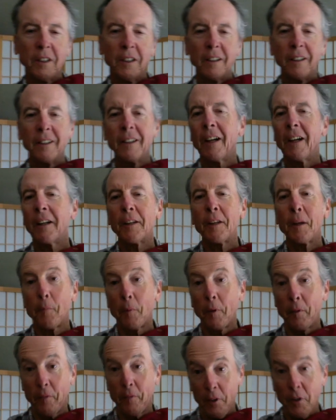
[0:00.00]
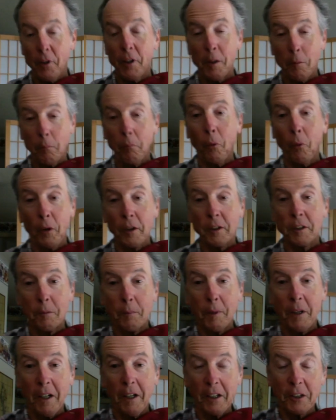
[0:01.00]
None of them are very important, to
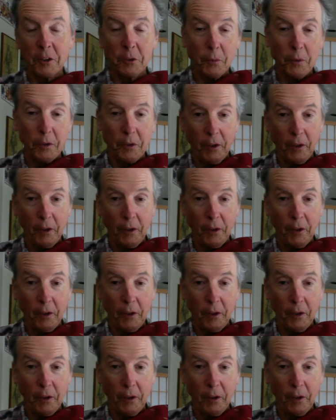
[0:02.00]
be honest with you.